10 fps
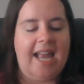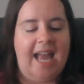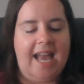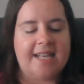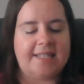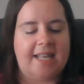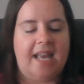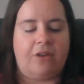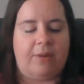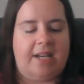Hi, guys,"
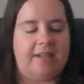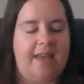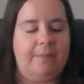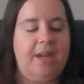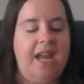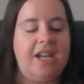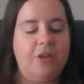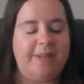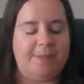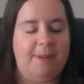Egg greeted them. "And
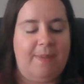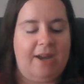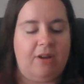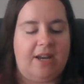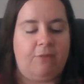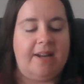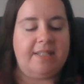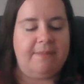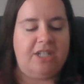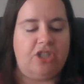you must be Barry. Great
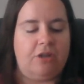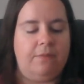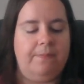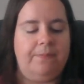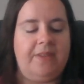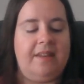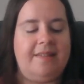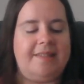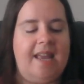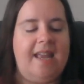to meet you."
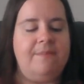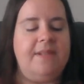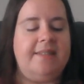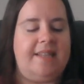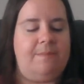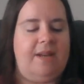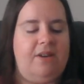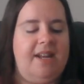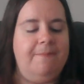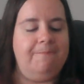"Same," said
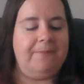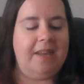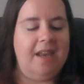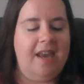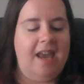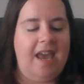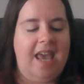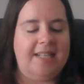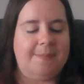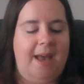Barry.
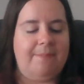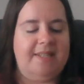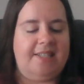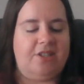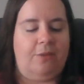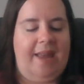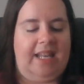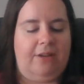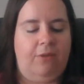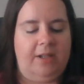Egg's mom, Mrs.
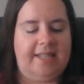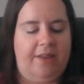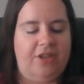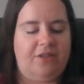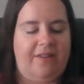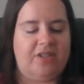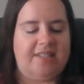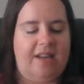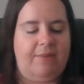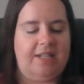O'Malley, rolled down the driver's
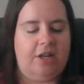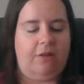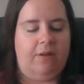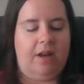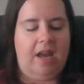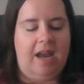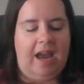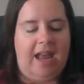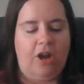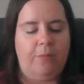side window.
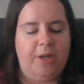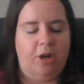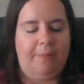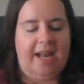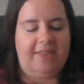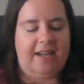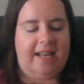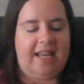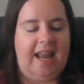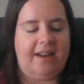"I hope you don't mind that
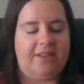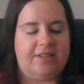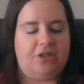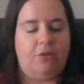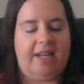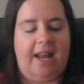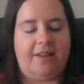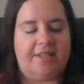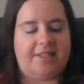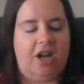I don't get out
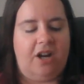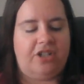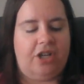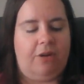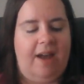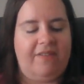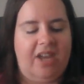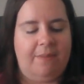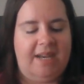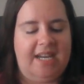of this car, Joe. I've
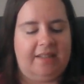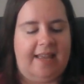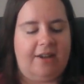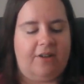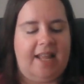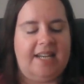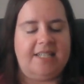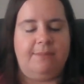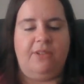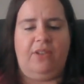got a meeting later and I need
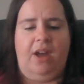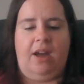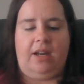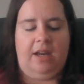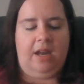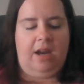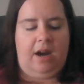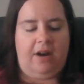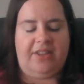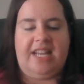to move along.
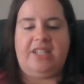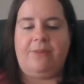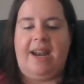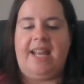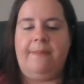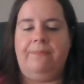Are the kids ready?"